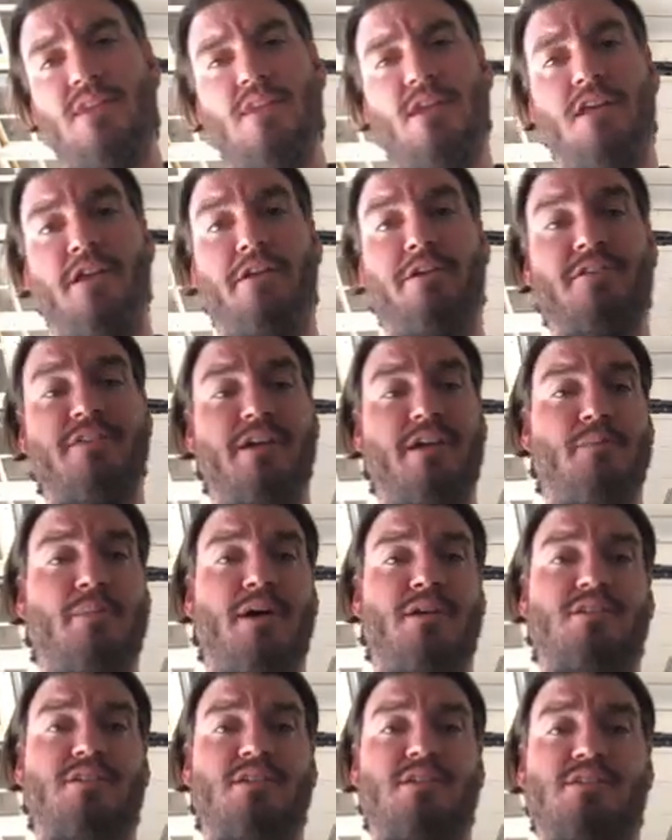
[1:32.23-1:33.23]
another thing
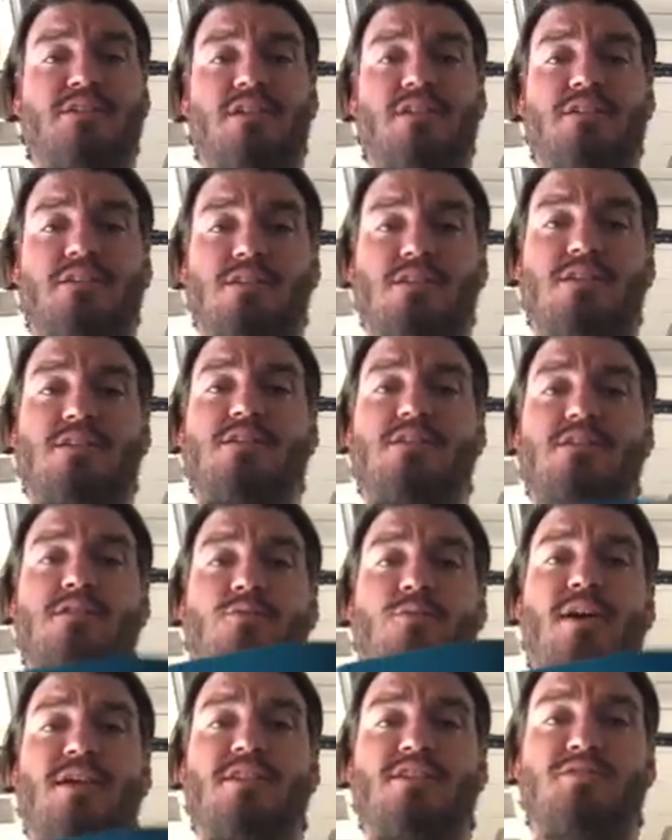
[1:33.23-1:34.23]
about this is the
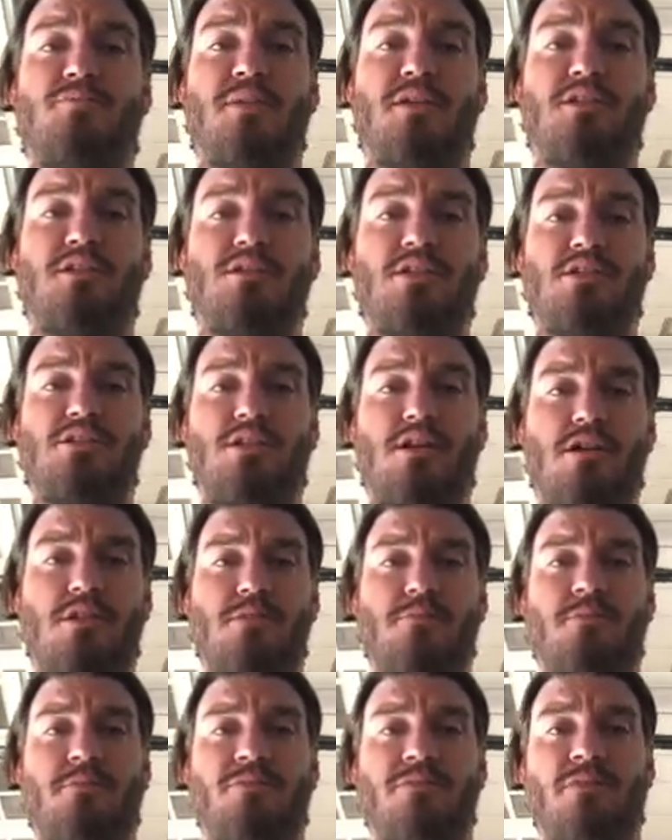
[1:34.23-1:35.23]
way the spindle is here.